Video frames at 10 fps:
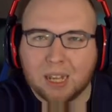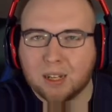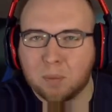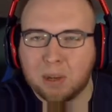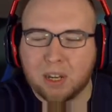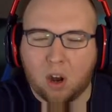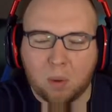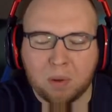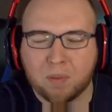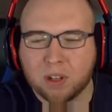depending on, I
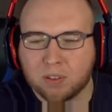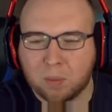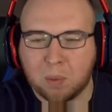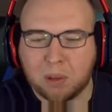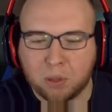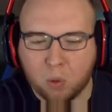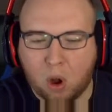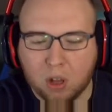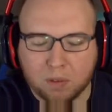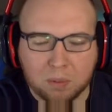mean, for this I'm going to play through
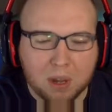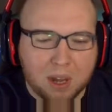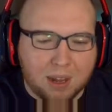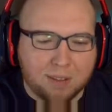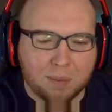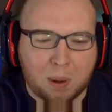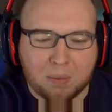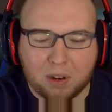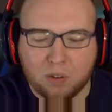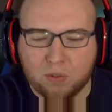all of them. Sometimes
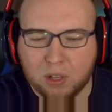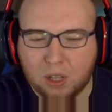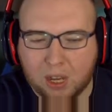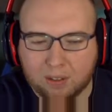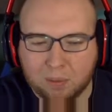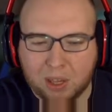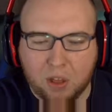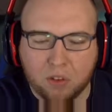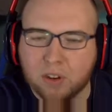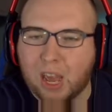I just feel like some of the
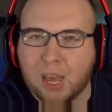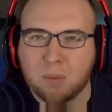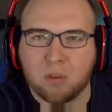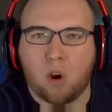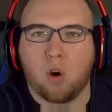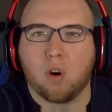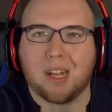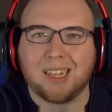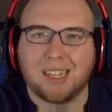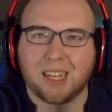other games are a
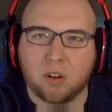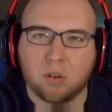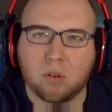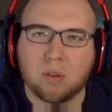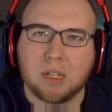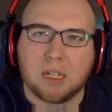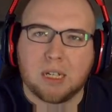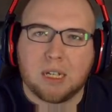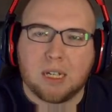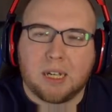little,
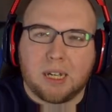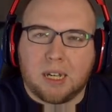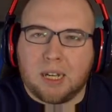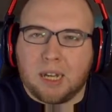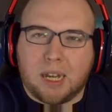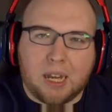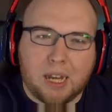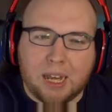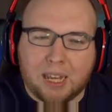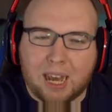
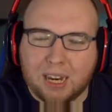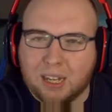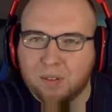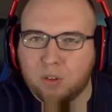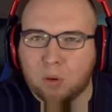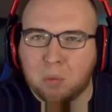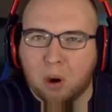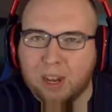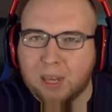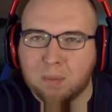it kind of gives you a
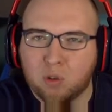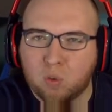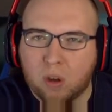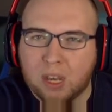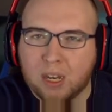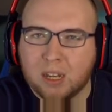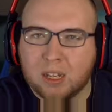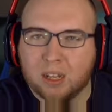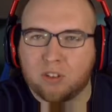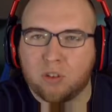break in between. It
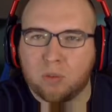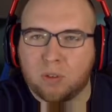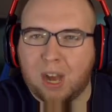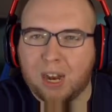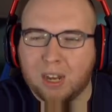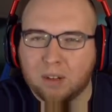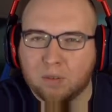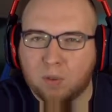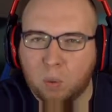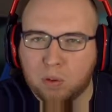lets you kind of
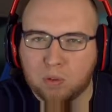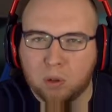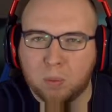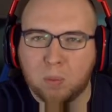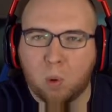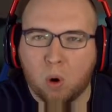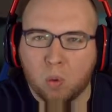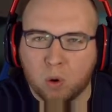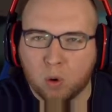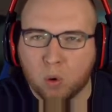focus a little bit more on
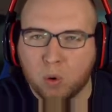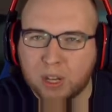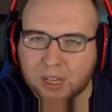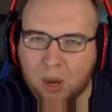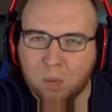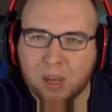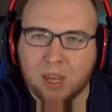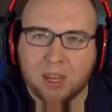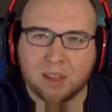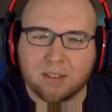recruiting that
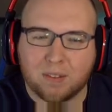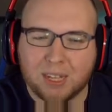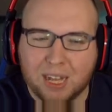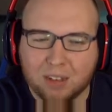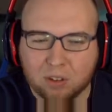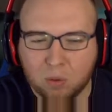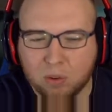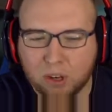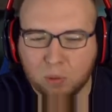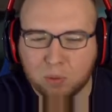week and stuff like that too,
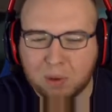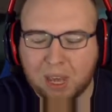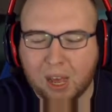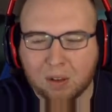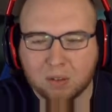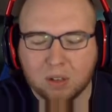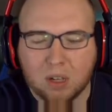which helps me out.